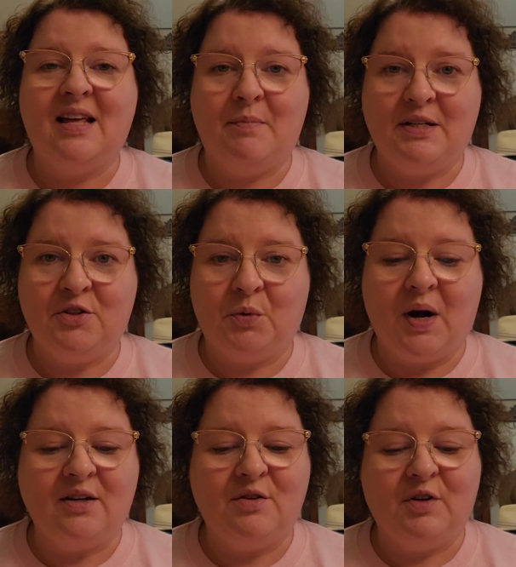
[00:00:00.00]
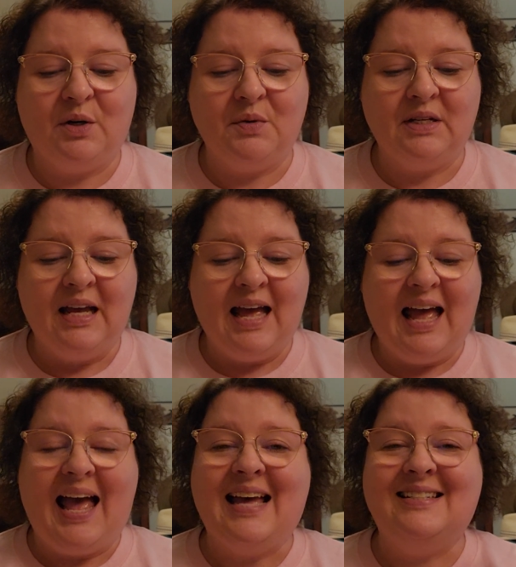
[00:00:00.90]
that means the right to vote,
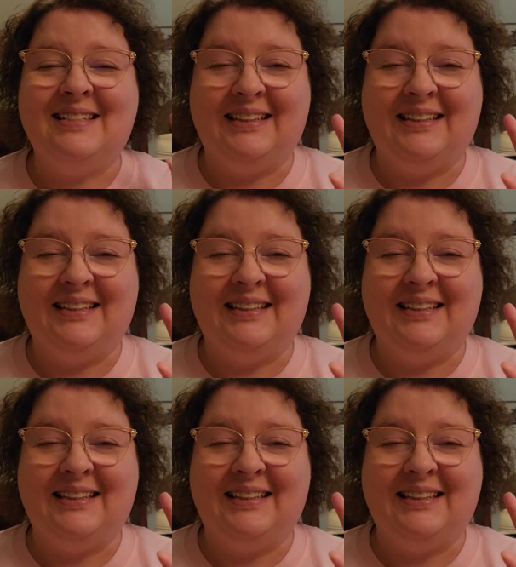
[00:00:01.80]
as